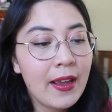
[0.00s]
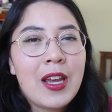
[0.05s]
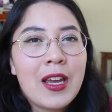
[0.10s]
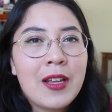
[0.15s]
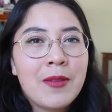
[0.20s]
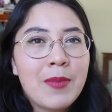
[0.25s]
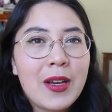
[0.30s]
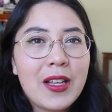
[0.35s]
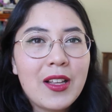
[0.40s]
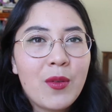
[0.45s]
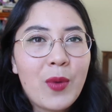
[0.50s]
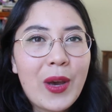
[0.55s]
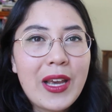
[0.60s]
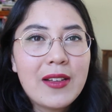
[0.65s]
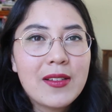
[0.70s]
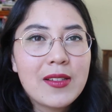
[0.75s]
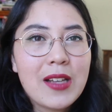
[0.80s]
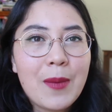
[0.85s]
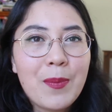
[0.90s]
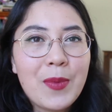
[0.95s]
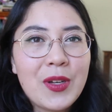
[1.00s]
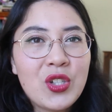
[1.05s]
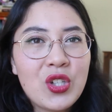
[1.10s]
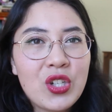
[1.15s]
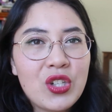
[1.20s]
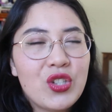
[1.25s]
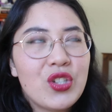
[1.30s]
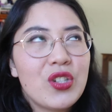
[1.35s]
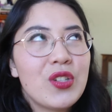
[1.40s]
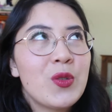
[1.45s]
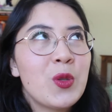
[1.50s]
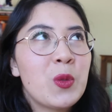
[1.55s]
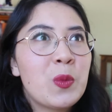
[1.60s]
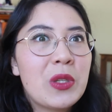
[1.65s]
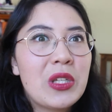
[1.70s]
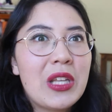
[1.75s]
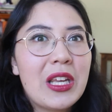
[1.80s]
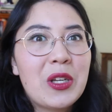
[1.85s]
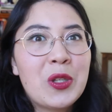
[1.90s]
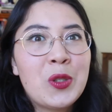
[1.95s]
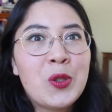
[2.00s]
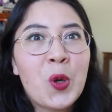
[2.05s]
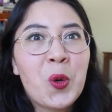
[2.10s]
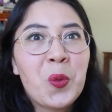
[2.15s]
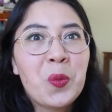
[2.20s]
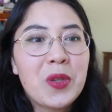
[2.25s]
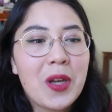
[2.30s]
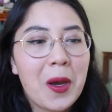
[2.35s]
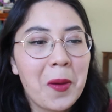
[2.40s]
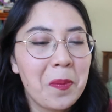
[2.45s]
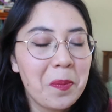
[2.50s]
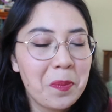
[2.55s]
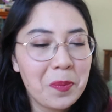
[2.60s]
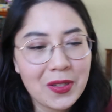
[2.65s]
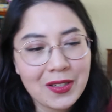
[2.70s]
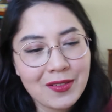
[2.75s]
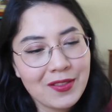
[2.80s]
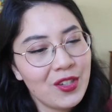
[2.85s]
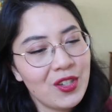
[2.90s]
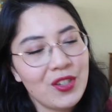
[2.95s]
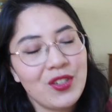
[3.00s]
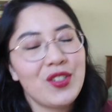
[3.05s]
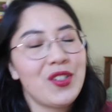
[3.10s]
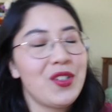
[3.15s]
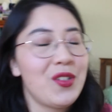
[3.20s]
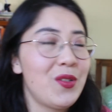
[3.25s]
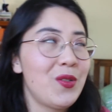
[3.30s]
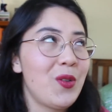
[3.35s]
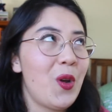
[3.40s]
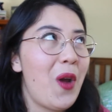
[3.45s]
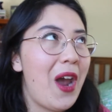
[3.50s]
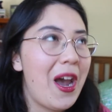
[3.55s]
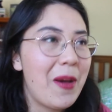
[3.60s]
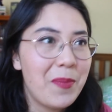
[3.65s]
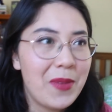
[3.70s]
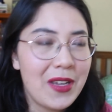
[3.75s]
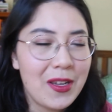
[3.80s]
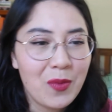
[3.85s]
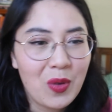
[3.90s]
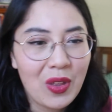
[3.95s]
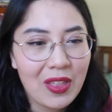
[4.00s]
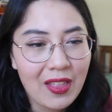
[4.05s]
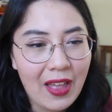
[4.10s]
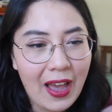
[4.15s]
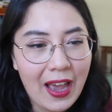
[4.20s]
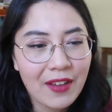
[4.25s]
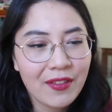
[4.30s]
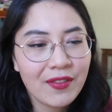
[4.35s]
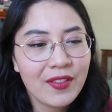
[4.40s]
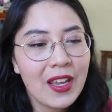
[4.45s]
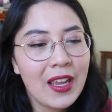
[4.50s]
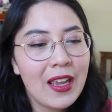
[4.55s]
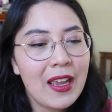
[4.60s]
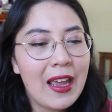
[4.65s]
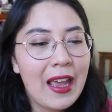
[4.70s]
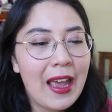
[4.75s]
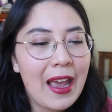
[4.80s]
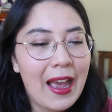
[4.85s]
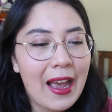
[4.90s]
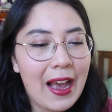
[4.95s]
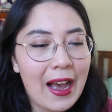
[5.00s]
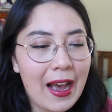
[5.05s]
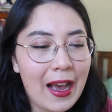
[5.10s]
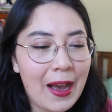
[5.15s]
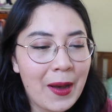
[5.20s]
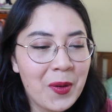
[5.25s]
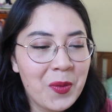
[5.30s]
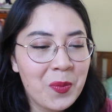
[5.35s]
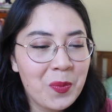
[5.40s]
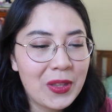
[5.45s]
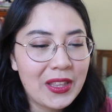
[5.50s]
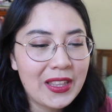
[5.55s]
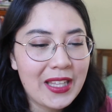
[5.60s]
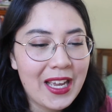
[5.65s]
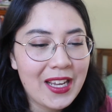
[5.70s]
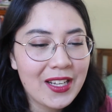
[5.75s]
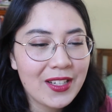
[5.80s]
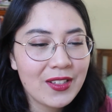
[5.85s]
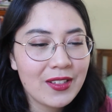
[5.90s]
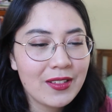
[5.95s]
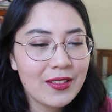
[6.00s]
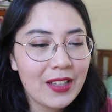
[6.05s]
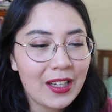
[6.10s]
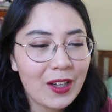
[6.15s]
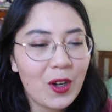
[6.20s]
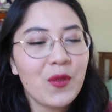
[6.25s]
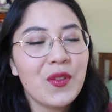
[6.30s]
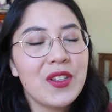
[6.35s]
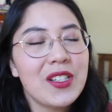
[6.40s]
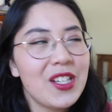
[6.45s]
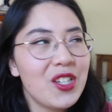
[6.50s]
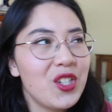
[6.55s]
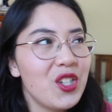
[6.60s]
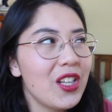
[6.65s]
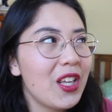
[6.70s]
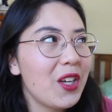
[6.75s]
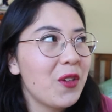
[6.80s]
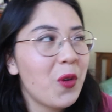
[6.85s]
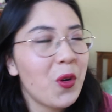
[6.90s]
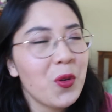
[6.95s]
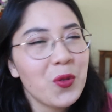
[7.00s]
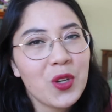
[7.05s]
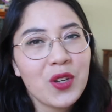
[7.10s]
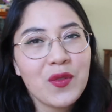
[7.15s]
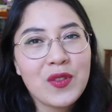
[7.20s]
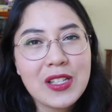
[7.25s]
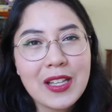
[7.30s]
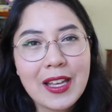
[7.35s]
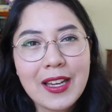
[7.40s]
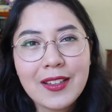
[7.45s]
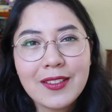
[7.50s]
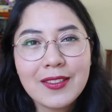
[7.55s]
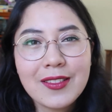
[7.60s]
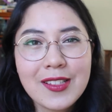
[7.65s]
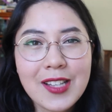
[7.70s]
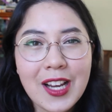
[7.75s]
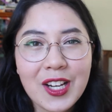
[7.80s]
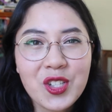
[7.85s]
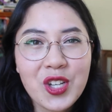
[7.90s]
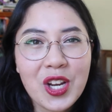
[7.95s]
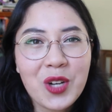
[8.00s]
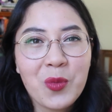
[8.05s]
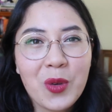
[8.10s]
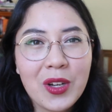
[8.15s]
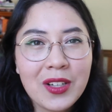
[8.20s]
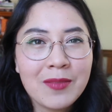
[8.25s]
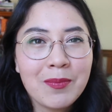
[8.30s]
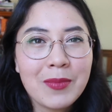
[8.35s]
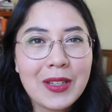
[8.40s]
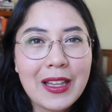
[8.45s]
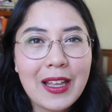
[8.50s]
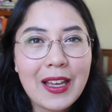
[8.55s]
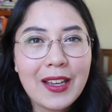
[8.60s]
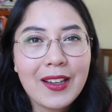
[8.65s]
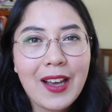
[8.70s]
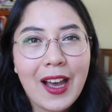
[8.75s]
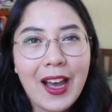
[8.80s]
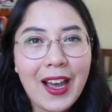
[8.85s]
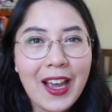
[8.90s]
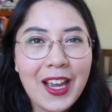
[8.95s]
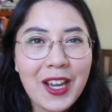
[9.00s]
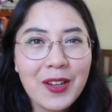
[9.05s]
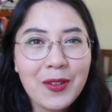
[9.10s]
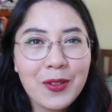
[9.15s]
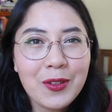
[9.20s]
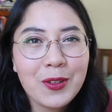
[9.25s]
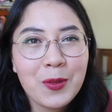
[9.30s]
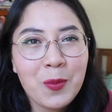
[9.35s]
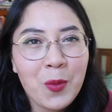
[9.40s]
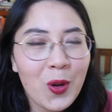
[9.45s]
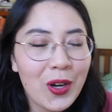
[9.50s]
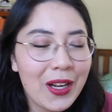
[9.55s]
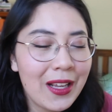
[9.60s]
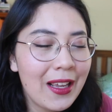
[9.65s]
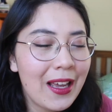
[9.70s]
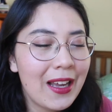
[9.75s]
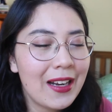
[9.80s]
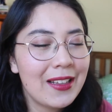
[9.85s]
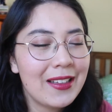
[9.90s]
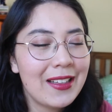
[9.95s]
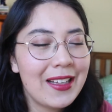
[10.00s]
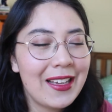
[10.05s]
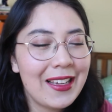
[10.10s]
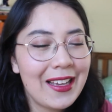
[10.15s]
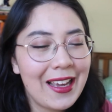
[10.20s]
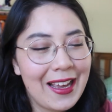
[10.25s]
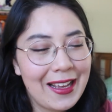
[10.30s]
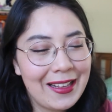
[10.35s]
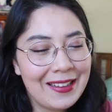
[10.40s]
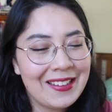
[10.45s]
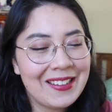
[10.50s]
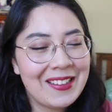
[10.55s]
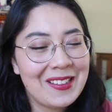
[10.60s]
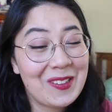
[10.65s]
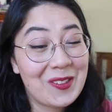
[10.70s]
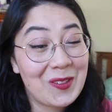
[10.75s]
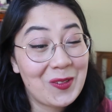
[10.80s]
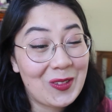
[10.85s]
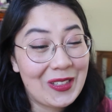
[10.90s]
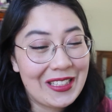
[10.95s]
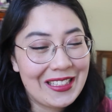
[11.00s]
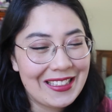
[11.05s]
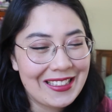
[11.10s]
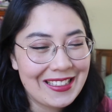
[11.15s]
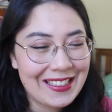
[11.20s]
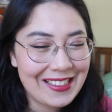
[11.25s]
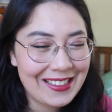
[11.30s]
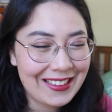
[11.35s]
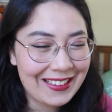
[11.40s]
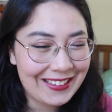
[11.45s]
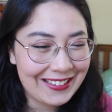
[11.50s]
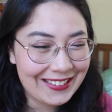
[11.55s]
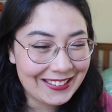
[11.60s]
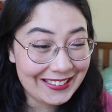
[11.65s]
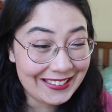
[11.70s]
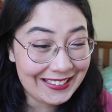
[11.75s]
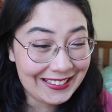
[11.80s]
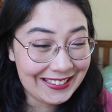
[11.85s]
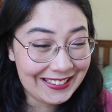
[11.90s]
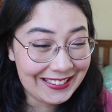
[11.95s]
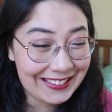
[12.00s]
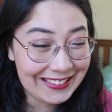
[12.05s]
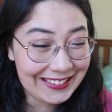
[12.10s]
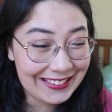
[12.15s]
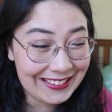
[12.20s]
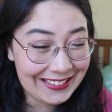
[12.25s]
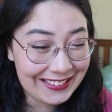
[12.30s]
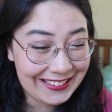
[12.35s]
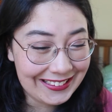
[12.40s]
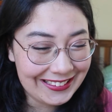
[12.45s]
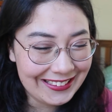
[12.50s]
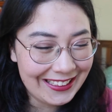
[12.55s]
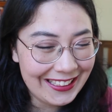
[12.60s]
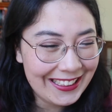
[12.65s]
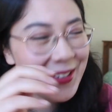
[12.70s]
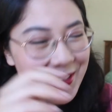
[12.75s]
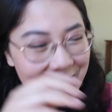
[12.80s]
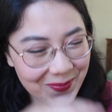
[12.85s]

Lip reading: And Bella wakes up and she's just super like doped up and she's just so happy with life. But then like obviously she like rolls over to like touch Edward and be like, "Hi, good morning," kind of thing. And then this is what he does. Oh.